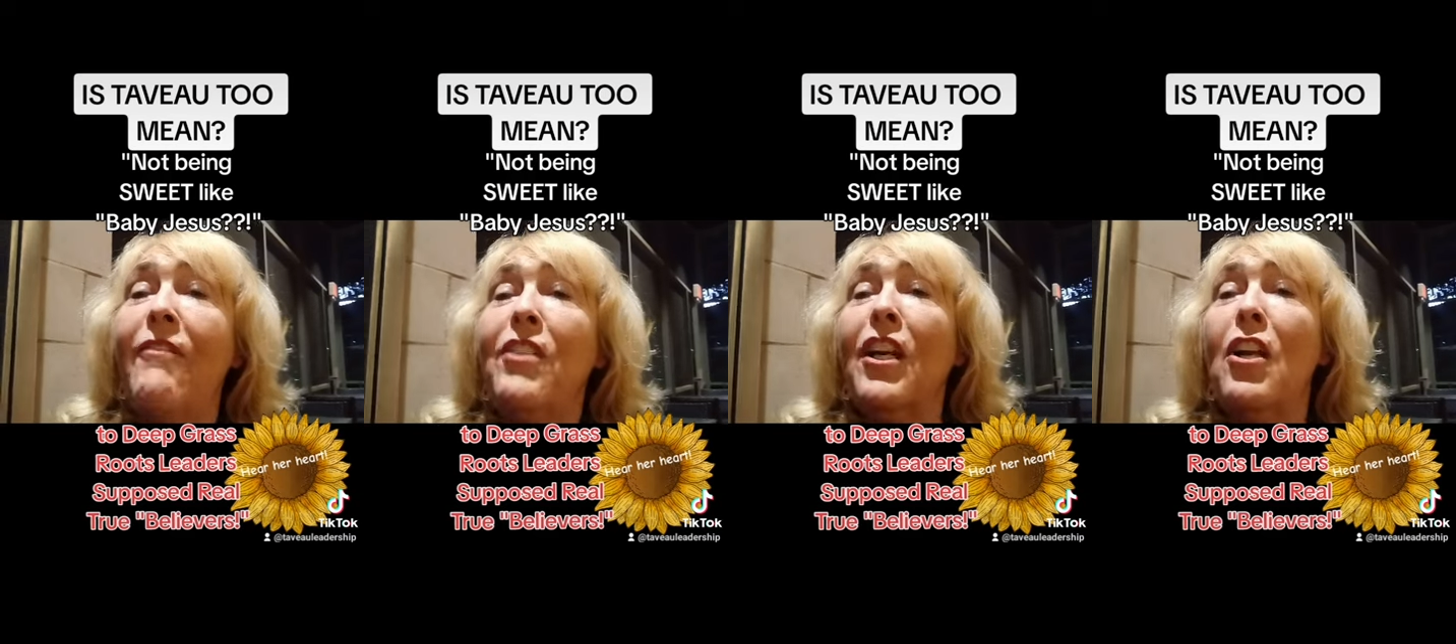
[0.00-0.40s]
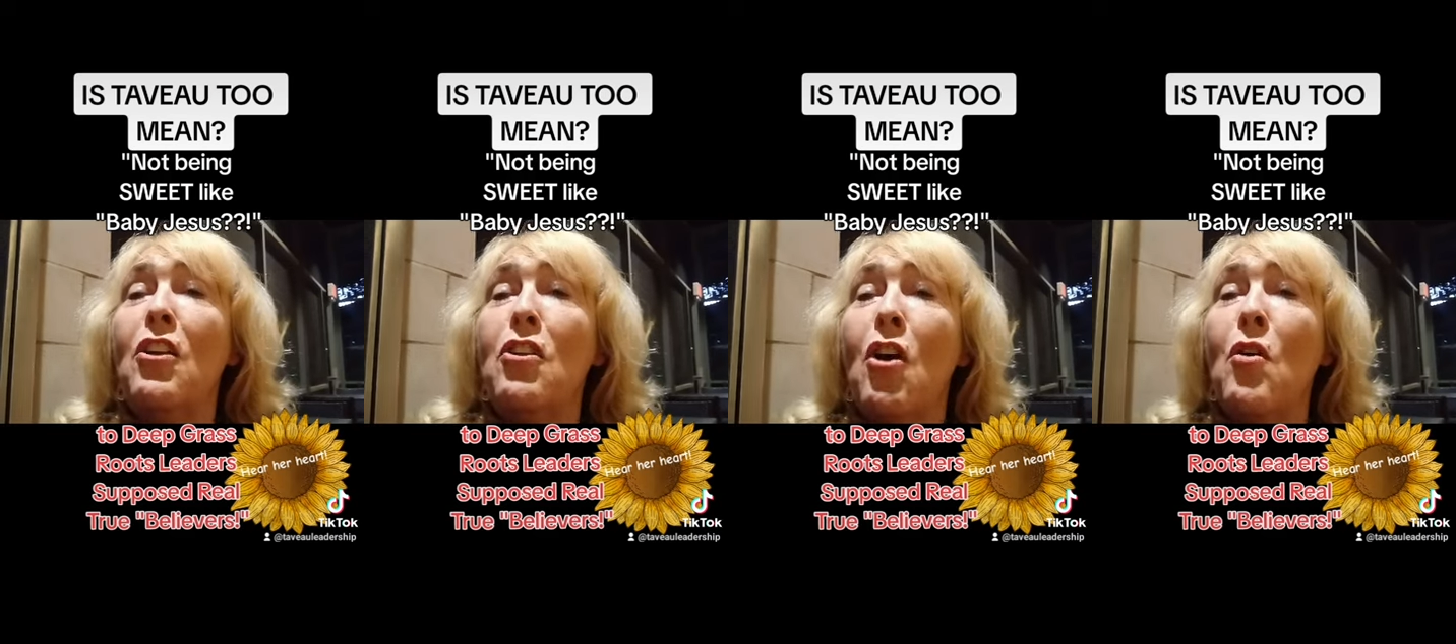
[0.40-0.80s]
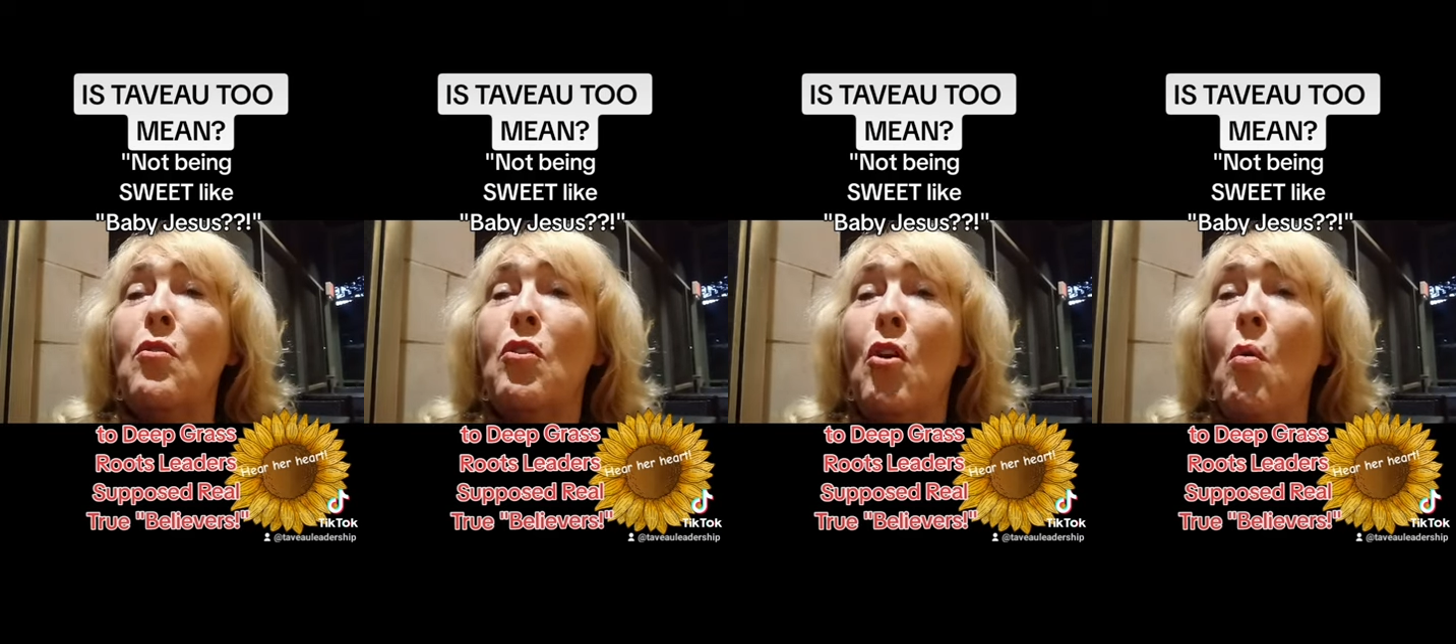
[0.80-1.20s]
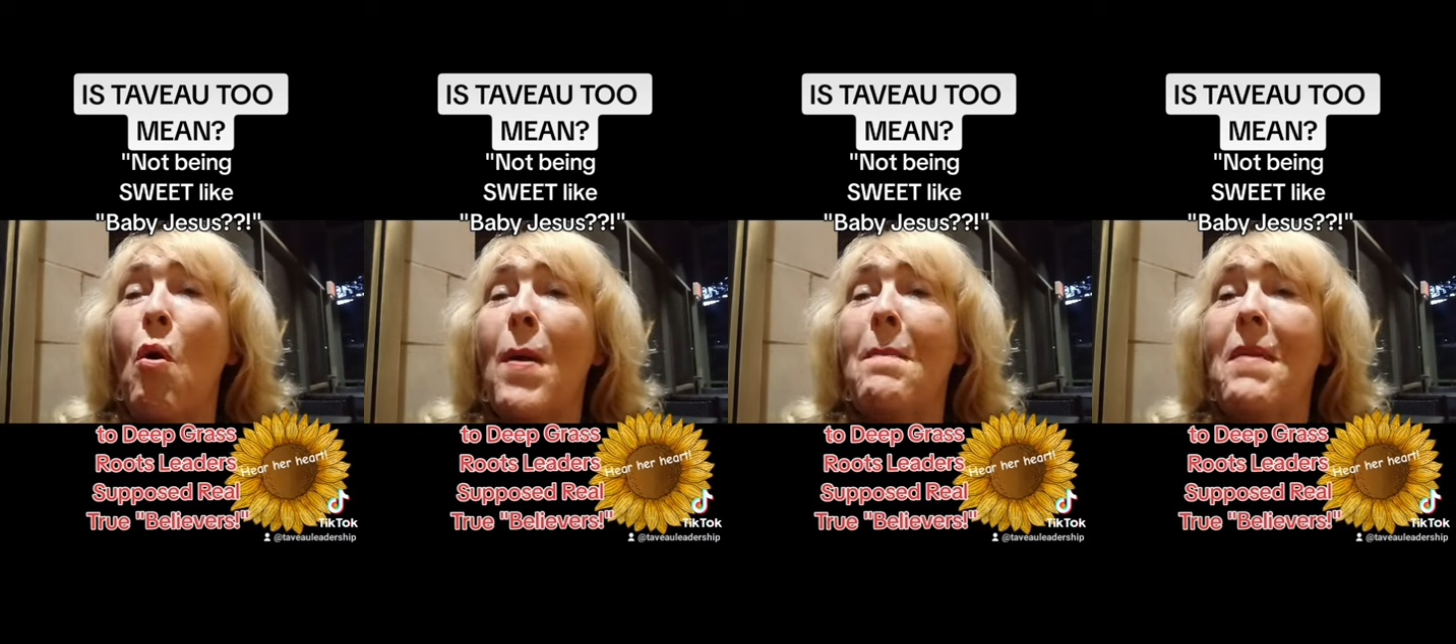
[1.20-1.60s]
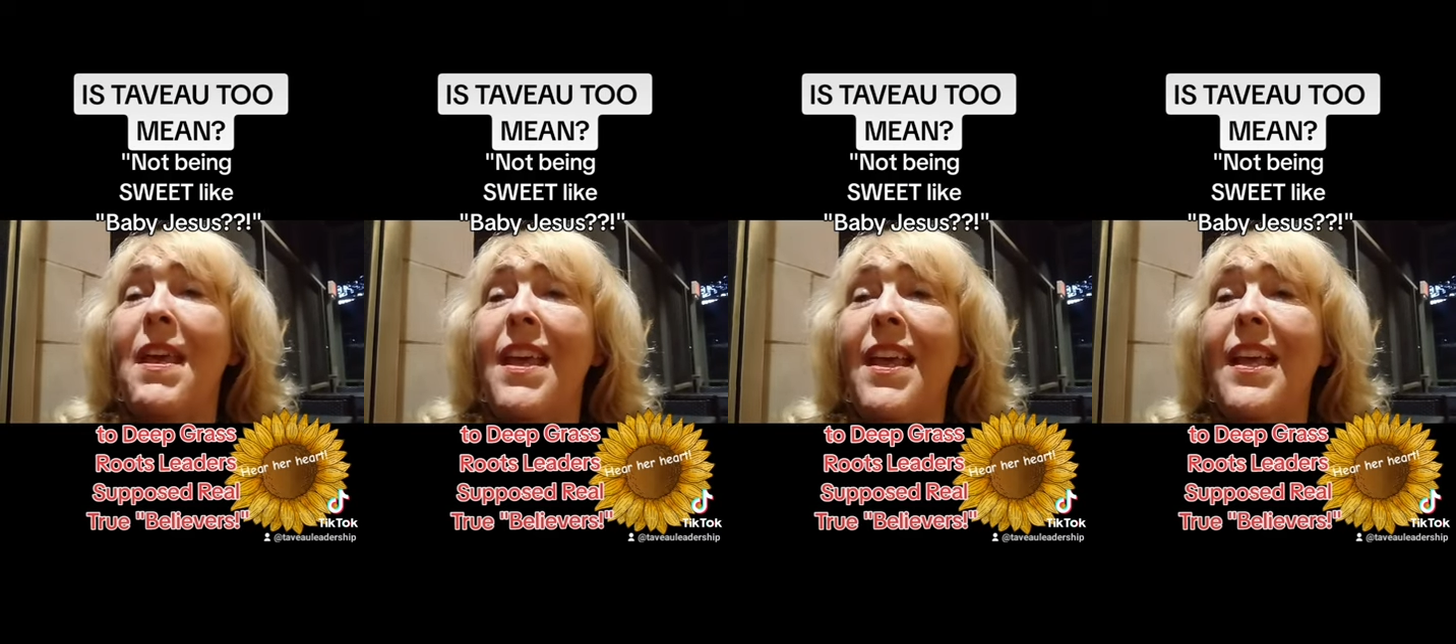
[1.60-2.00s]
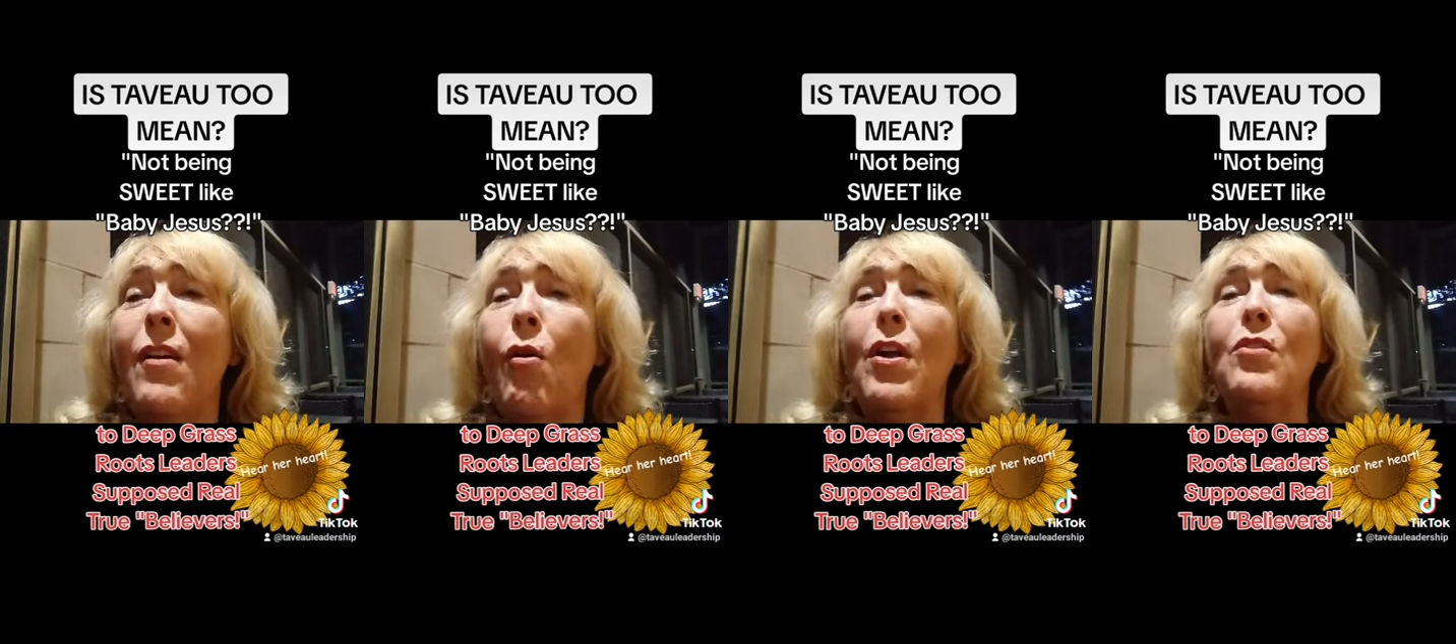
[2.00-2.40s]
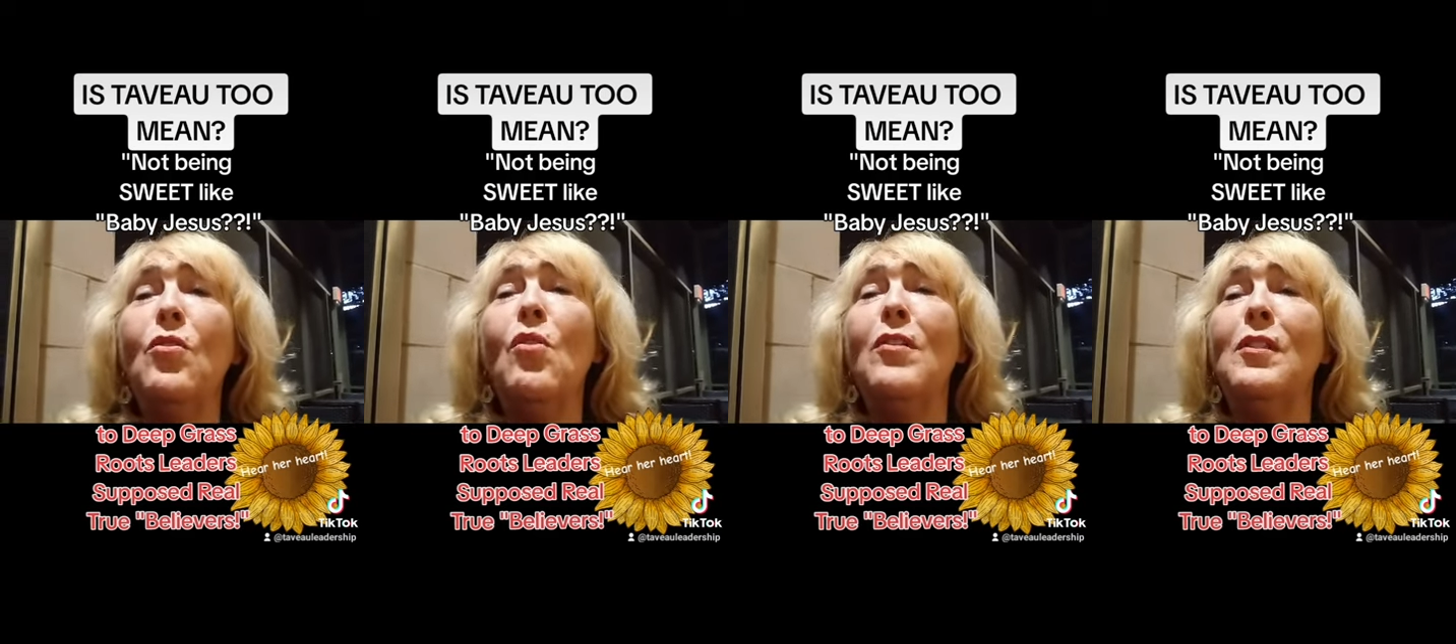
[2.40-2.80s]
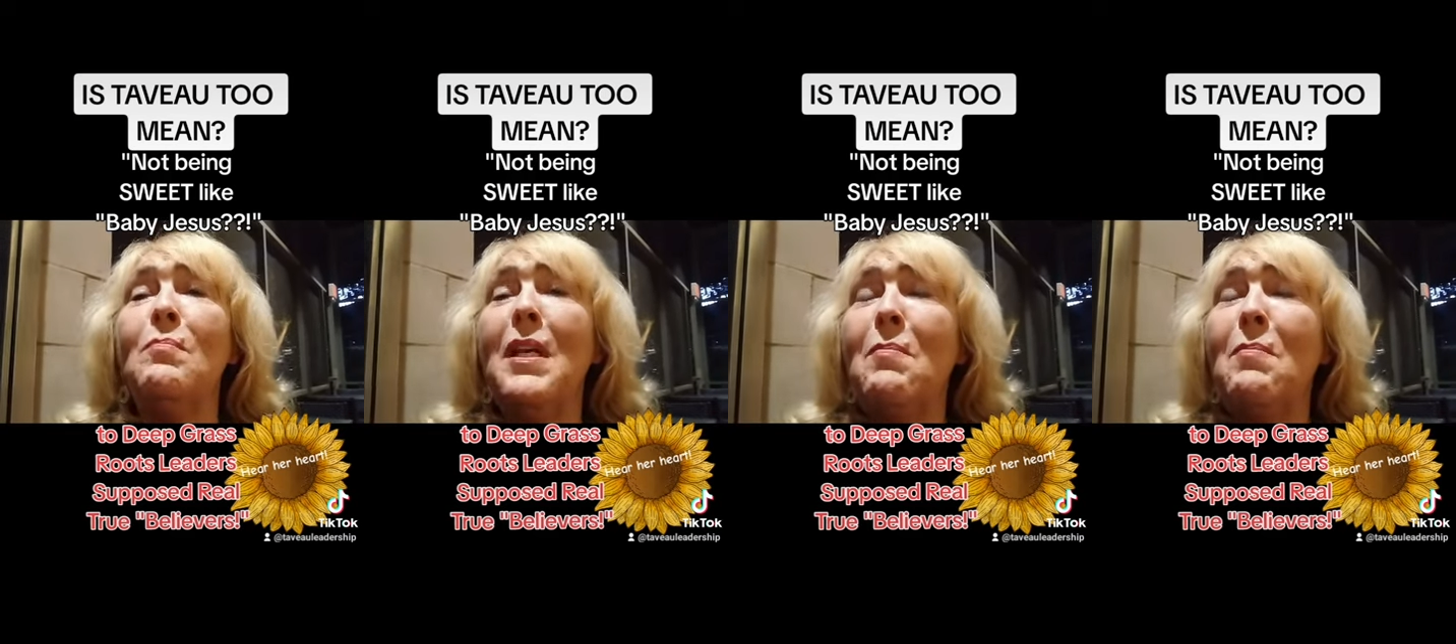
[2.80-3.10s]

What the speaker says: to condone you or me or endorse me,